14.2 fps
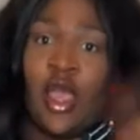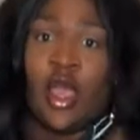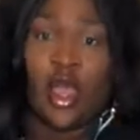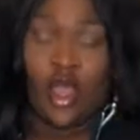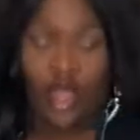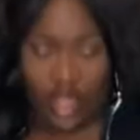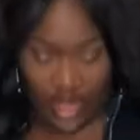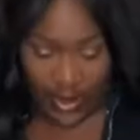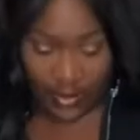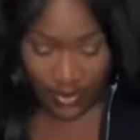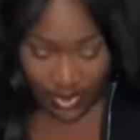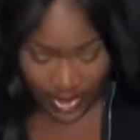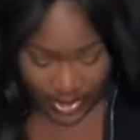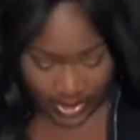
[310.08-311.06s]
I
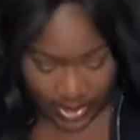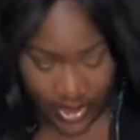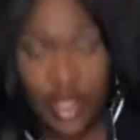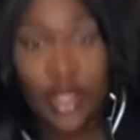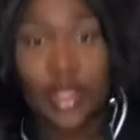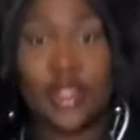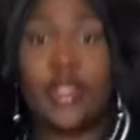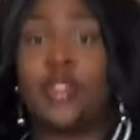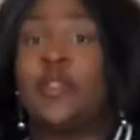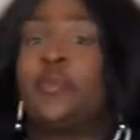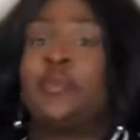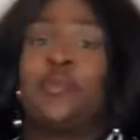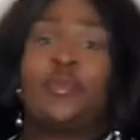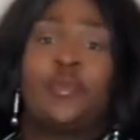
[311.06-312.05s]
bring it in.
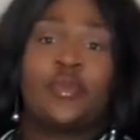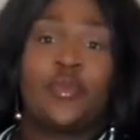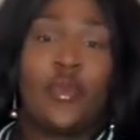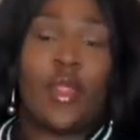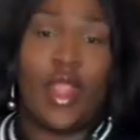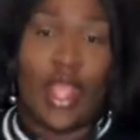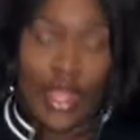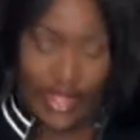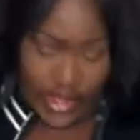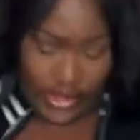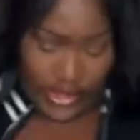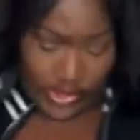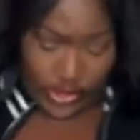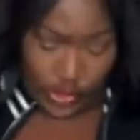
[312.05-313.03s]
It
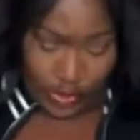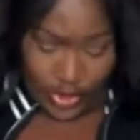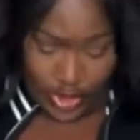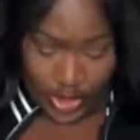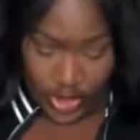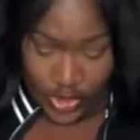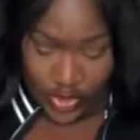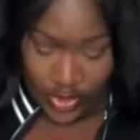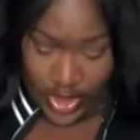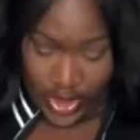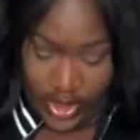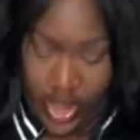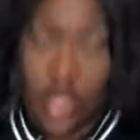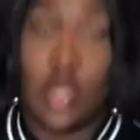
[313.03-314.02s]
is super cute.
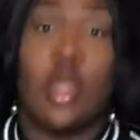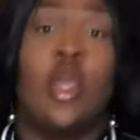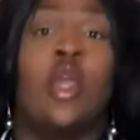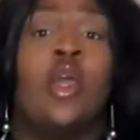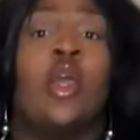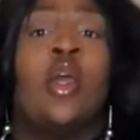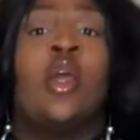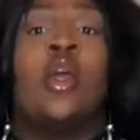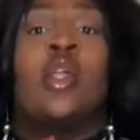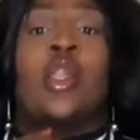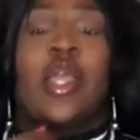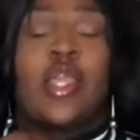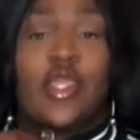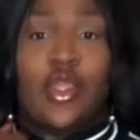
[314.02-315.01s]
Like,
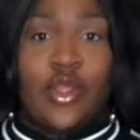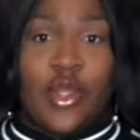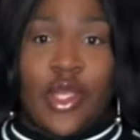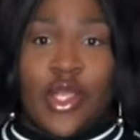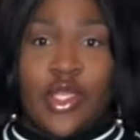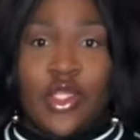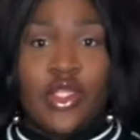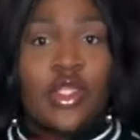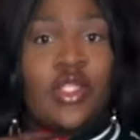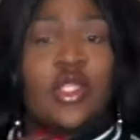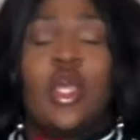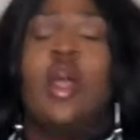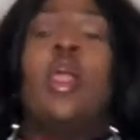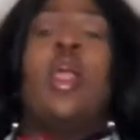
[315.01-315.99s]
you know, I could
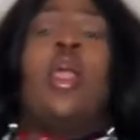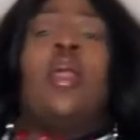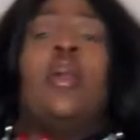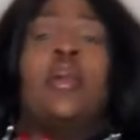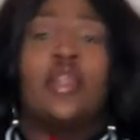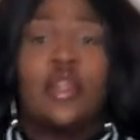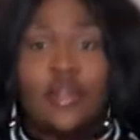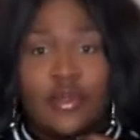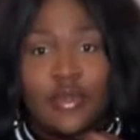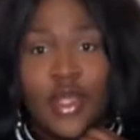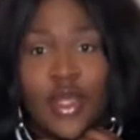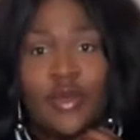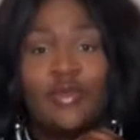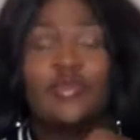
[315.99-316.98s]
just,
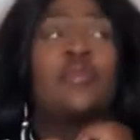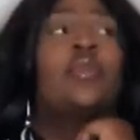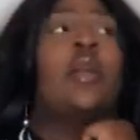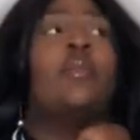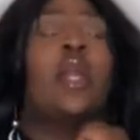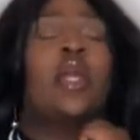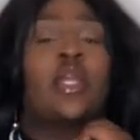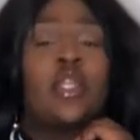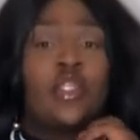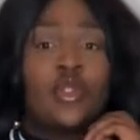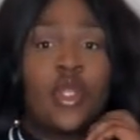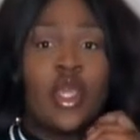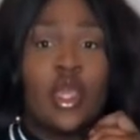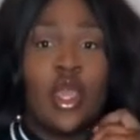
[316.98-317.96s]
no, I'm not gonna
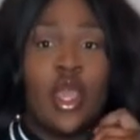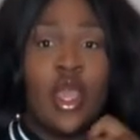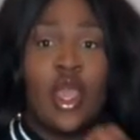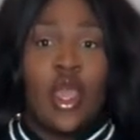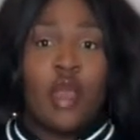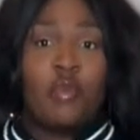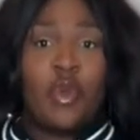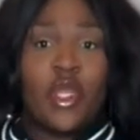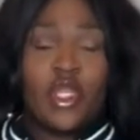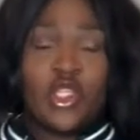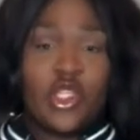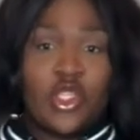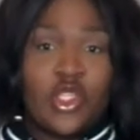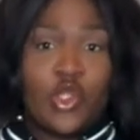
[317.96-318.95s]
do that. But
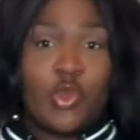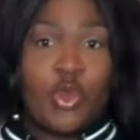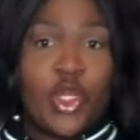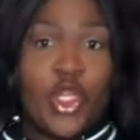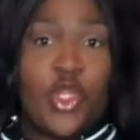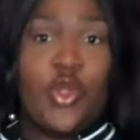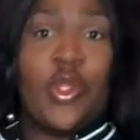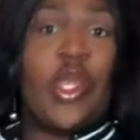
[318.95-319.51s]
it's just super cute.